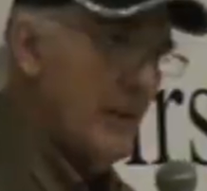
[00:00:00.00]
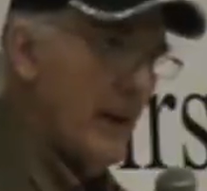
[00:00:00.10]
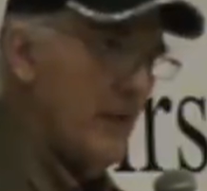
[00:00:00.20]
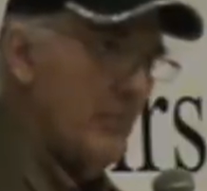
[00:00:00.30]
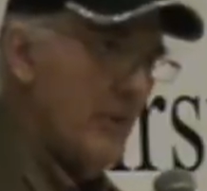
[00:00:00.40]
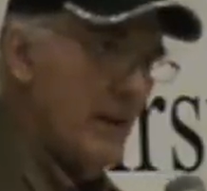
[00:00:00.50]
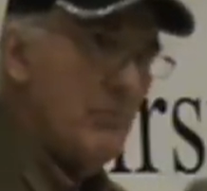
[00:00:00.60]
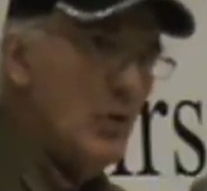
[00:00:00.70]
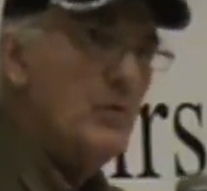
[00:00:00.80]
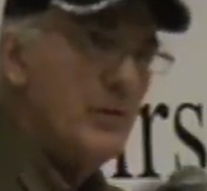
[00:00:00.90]
got them,
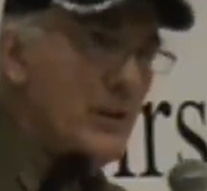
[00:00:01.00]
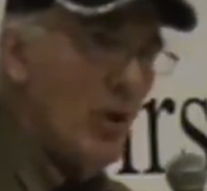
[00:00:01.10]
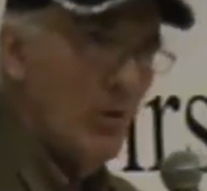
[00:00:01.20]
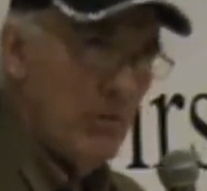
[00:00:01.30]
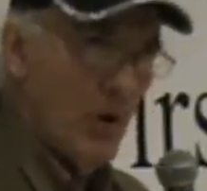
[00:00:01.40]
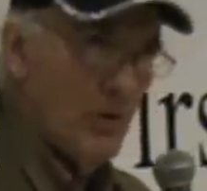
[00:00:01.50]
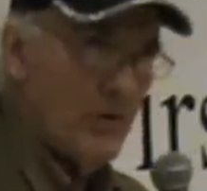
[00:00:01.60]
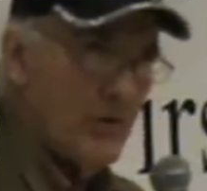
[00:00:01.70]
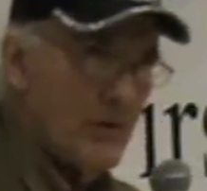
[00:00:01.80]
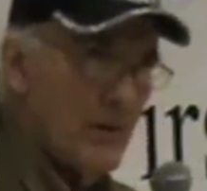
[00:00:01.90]
they move the goalpost.